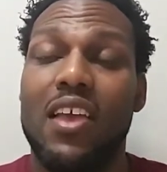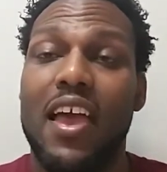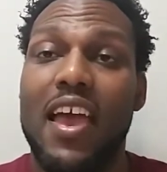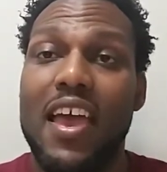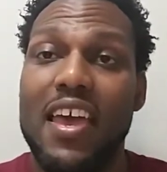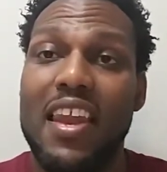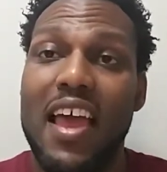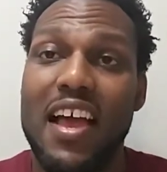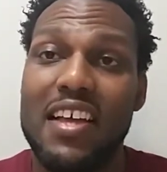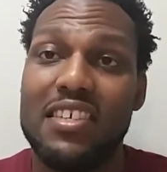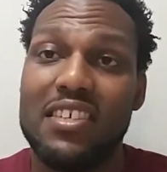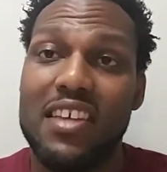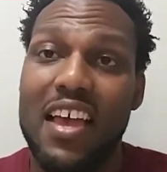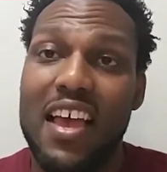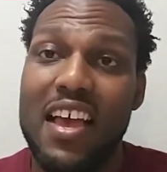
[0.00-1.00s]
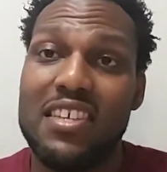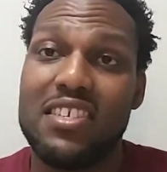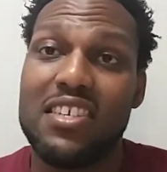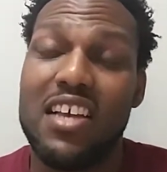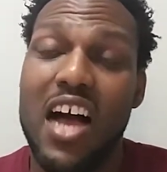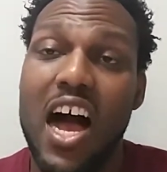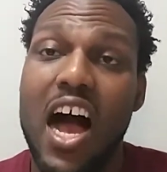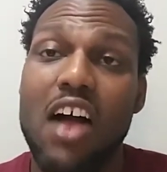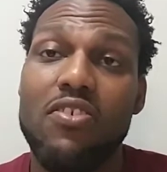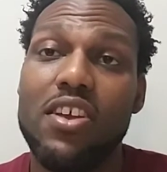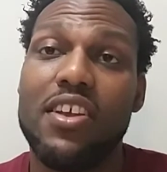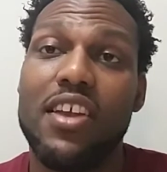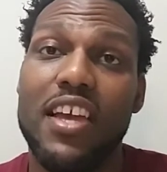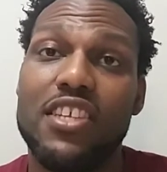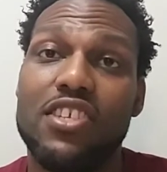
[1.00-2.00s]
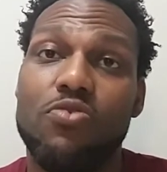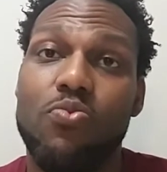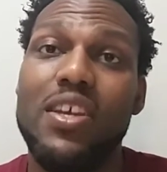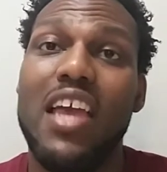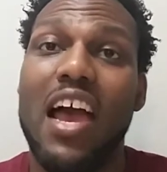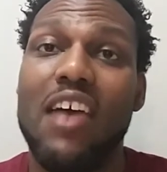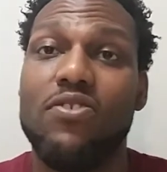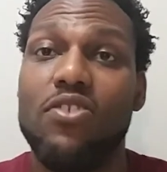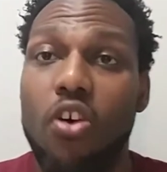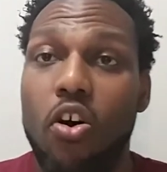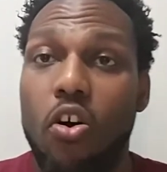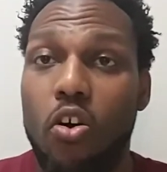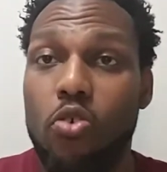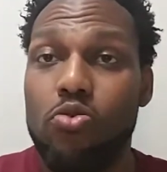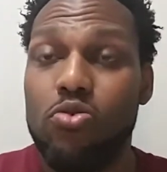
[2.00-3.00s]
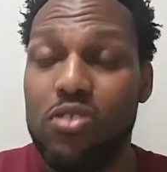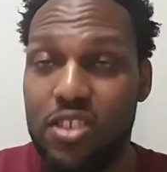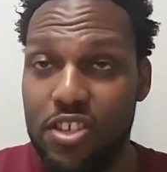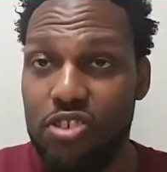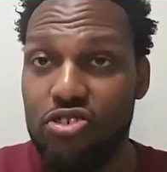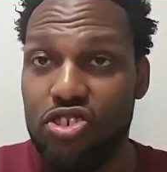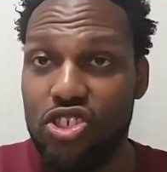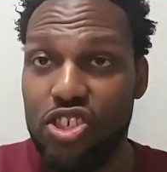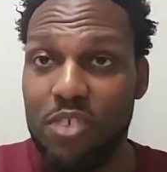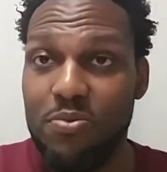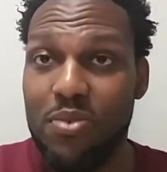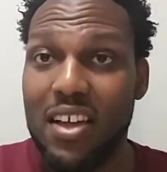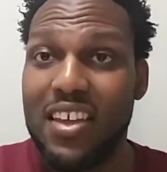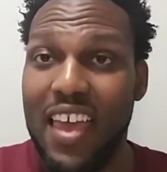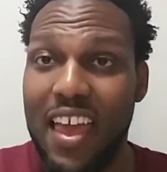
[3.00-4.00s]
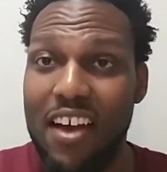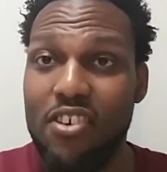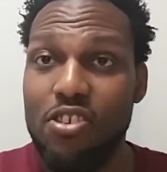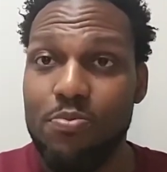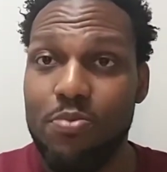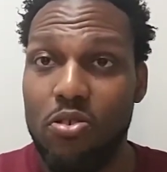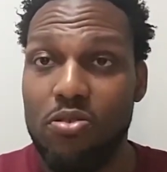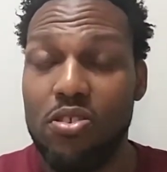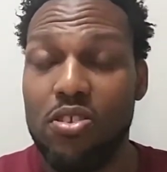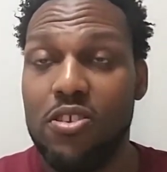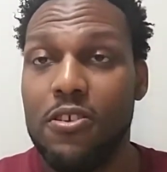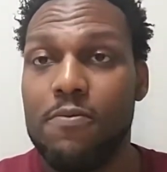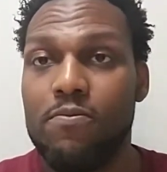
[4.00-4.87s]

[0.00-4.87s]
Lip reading: And as congregants, we have to hold leadership accountable.